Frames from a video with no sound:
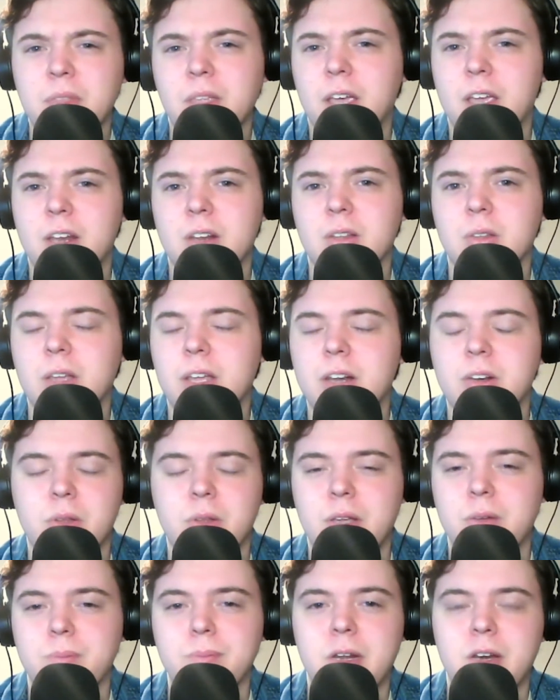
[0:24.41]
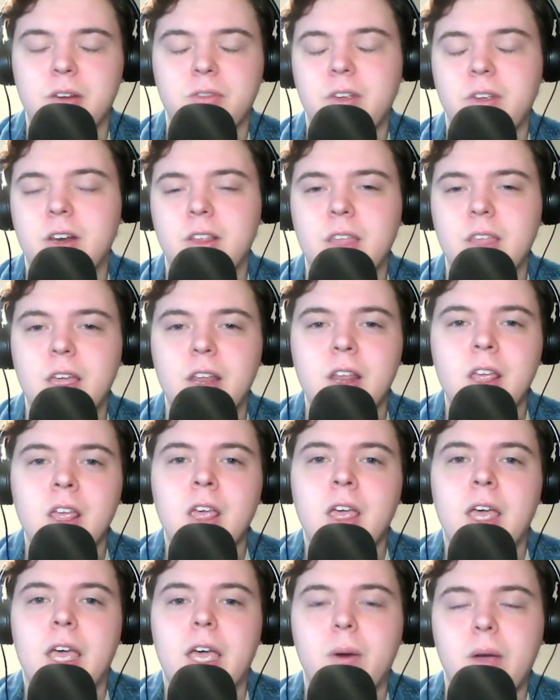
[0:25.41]
I'm not a fan of that.
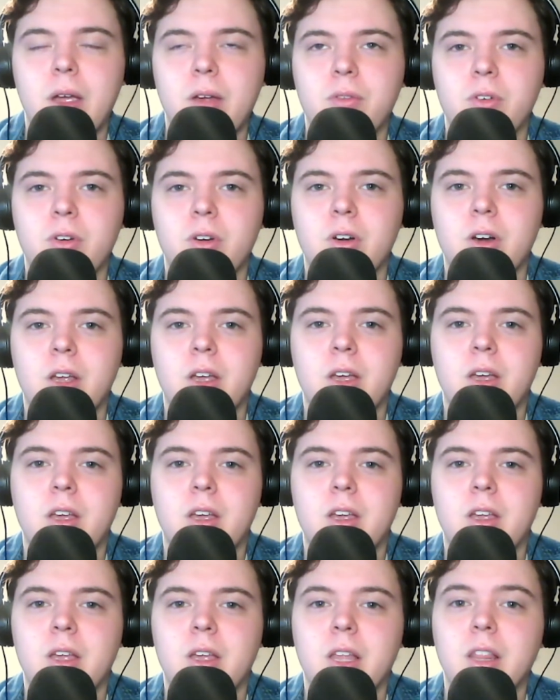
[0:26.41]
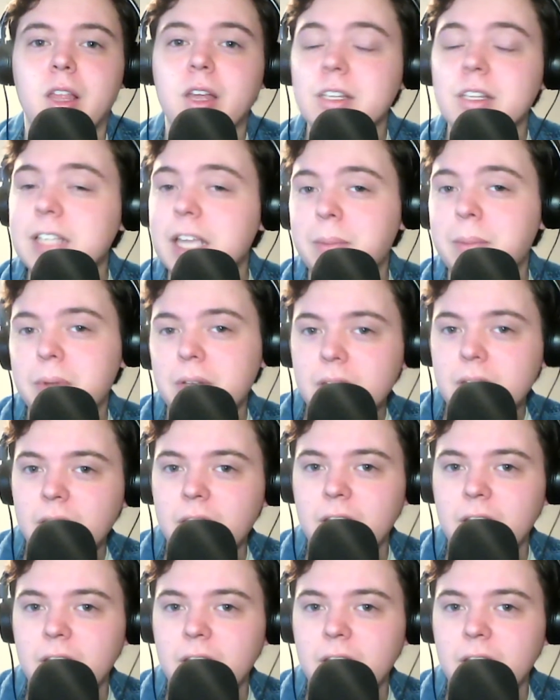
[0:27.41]
However, a lot has happened,